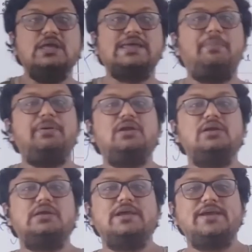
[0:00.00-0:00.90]

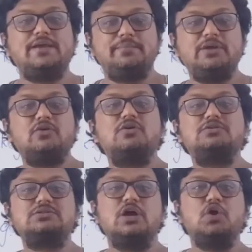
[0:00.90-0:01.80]
Capital K
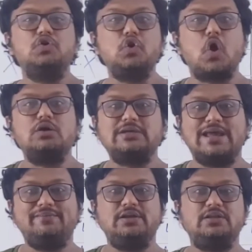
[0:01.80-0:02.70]
because Lord
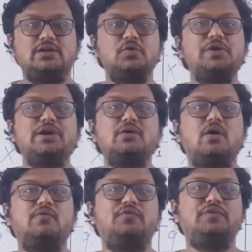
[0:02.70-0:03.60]
Kelvin, the unit
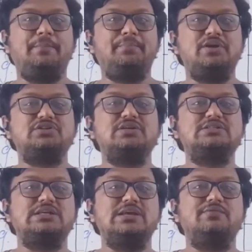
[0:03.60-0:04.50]
of temperature
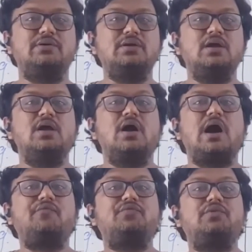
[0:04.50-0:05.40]
is given
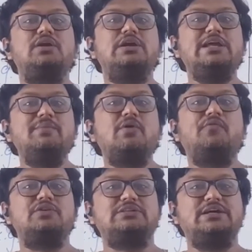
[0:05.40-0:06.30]
after the name of
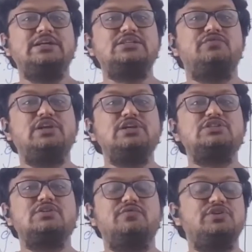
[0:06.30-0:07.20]
a scientist,
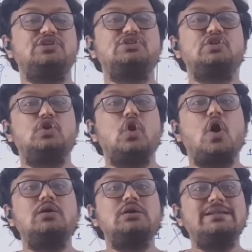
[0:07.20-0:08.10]
which is
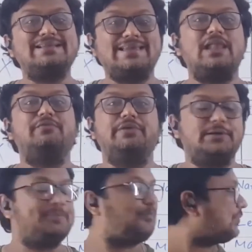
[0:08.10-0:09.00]
Lord Kelvin,